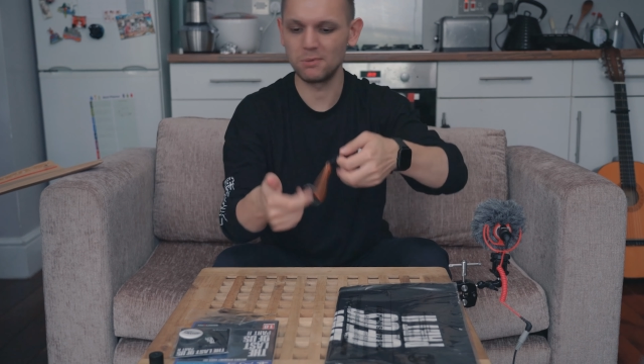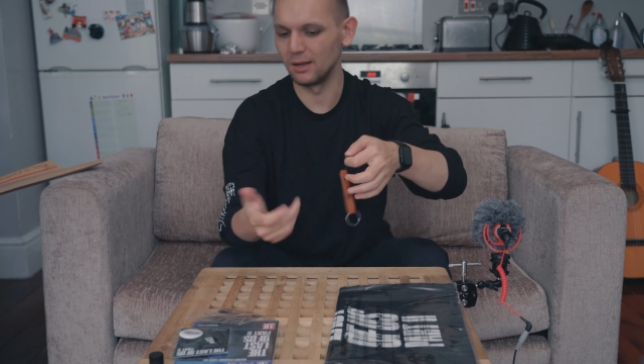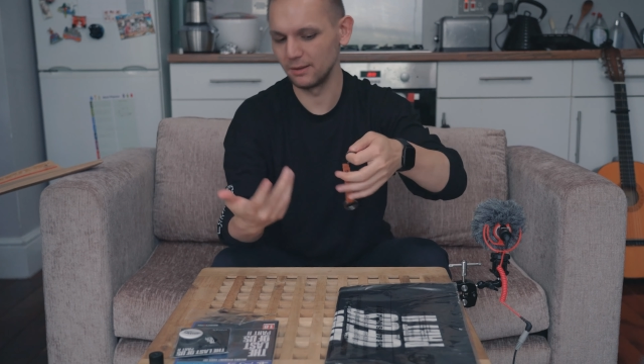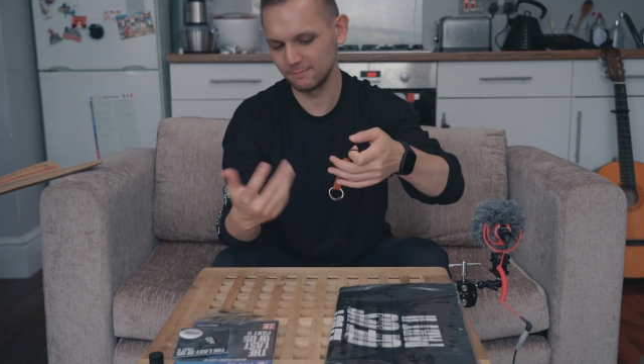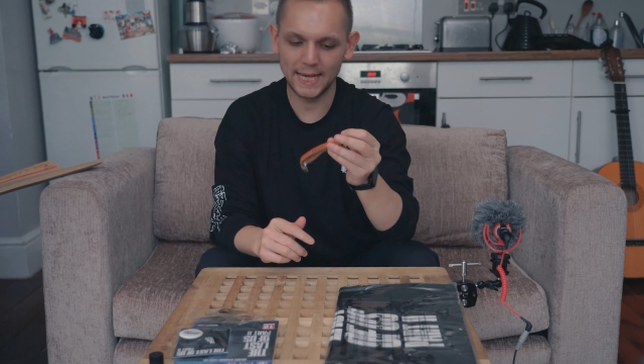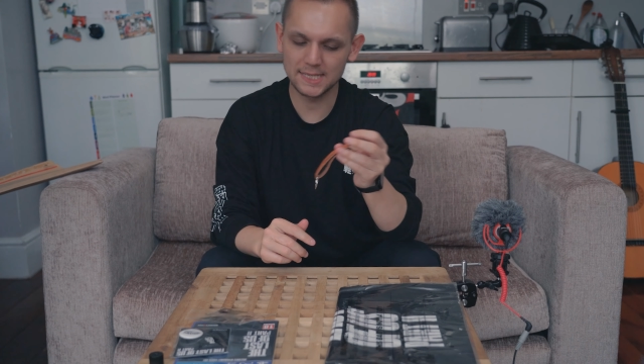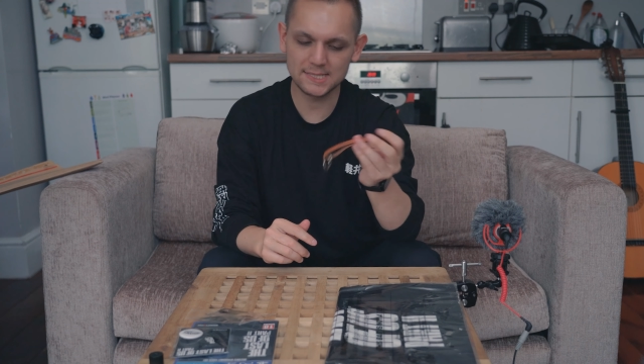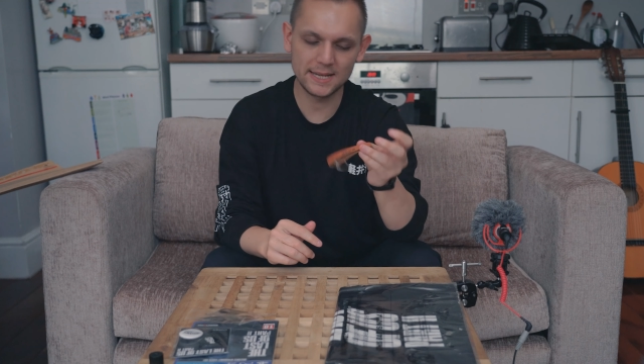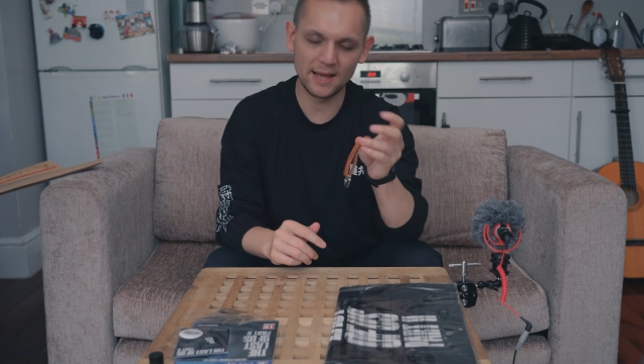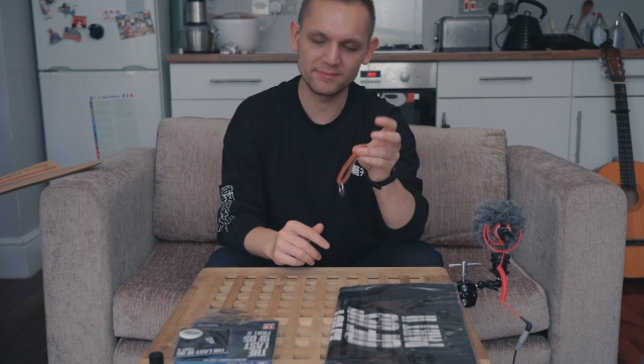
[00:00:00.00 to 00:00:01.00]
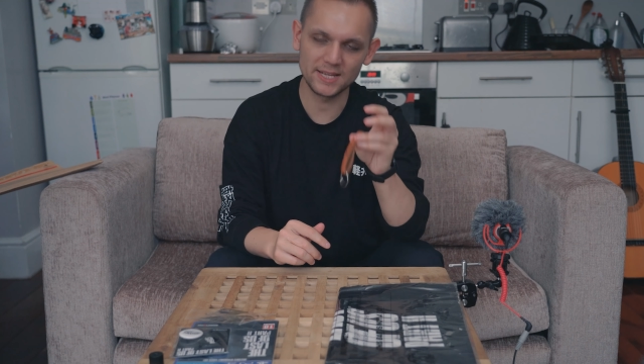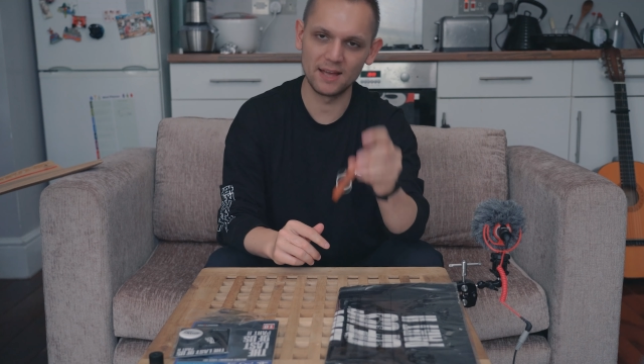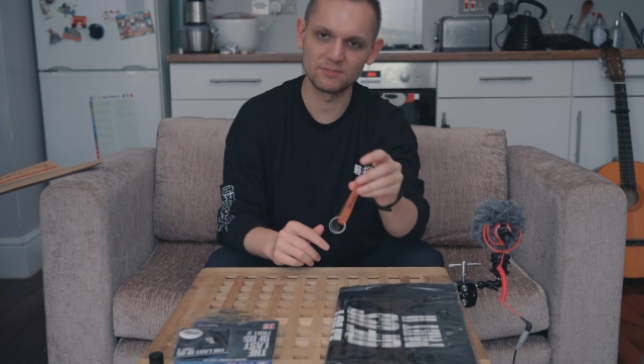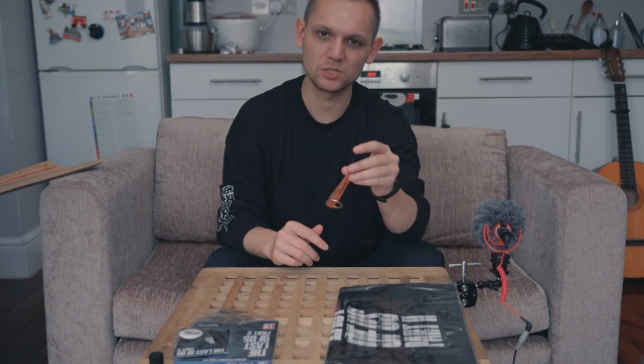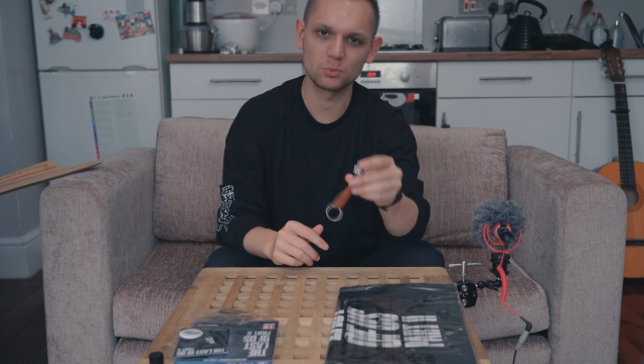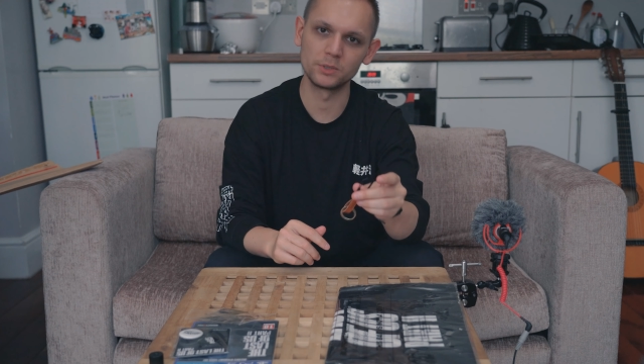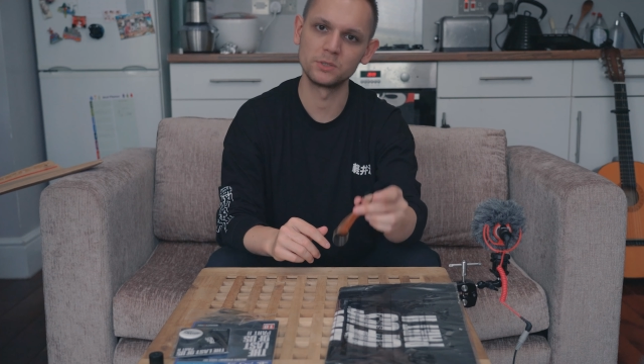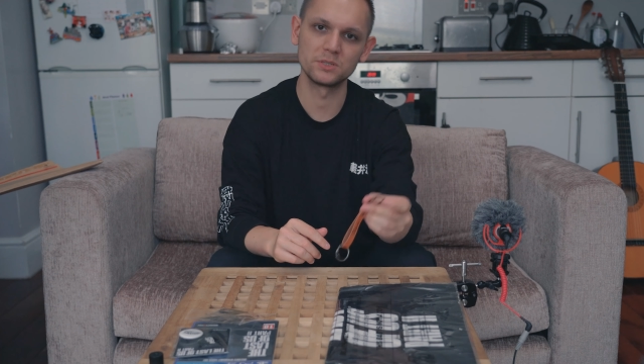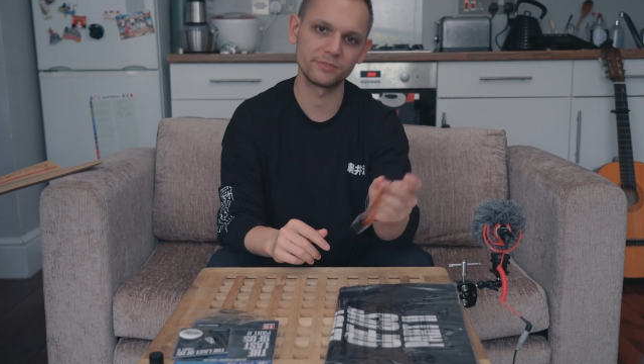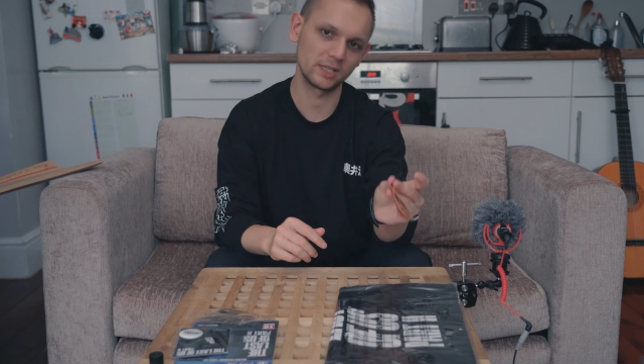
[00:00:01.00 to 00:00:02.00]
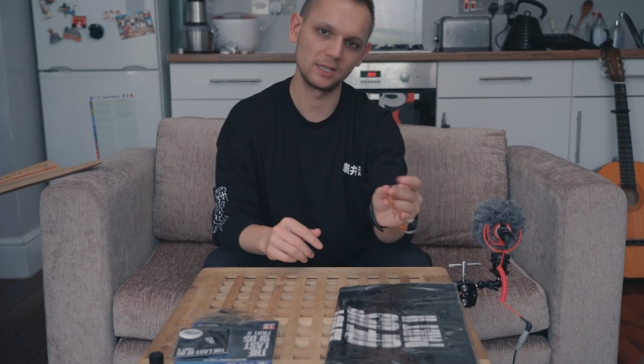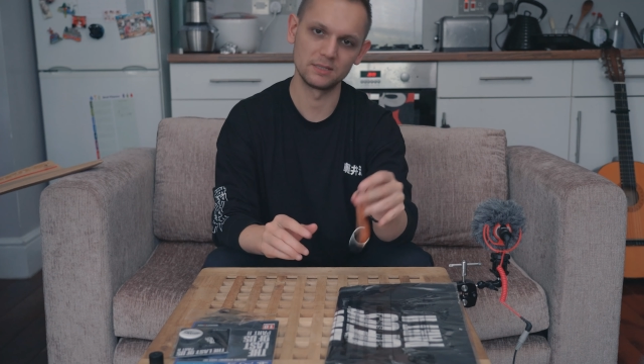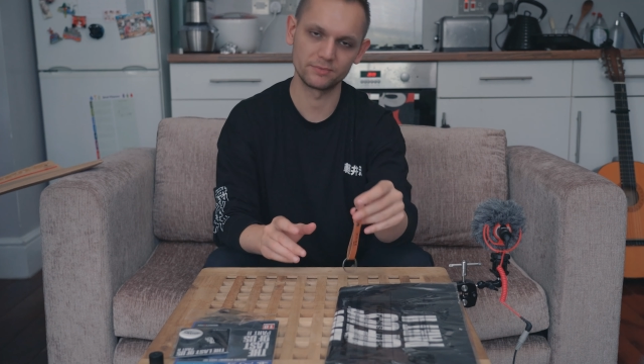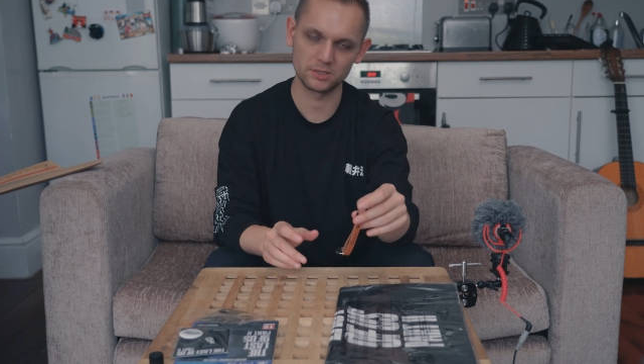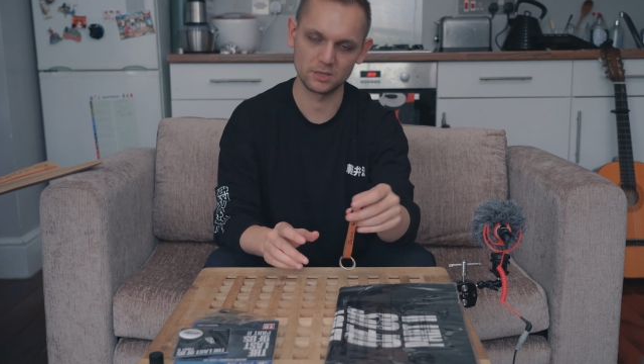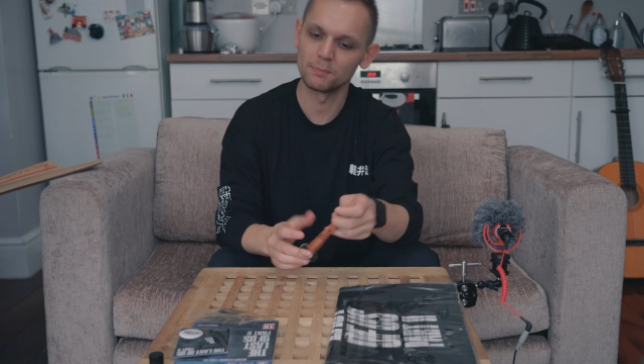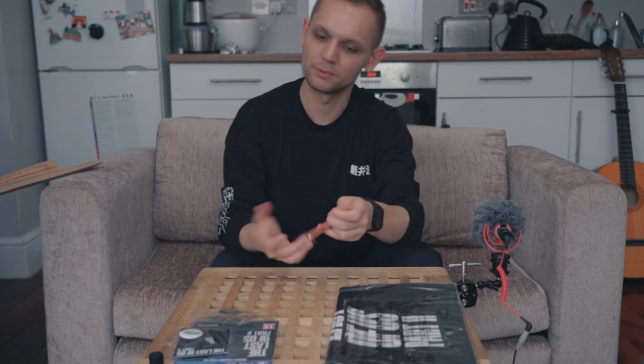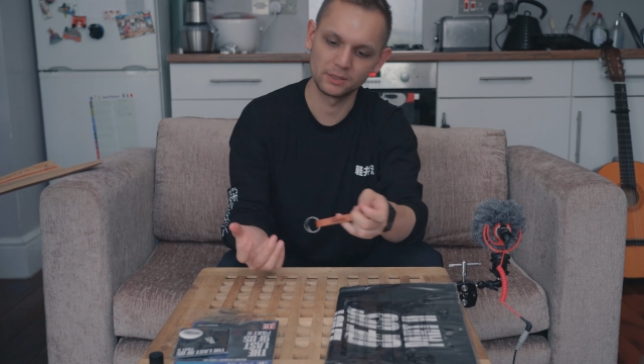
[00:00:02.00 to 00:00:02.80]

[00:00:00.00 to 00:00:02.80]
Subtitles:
But it doesn't have to have just one use for keys, for example.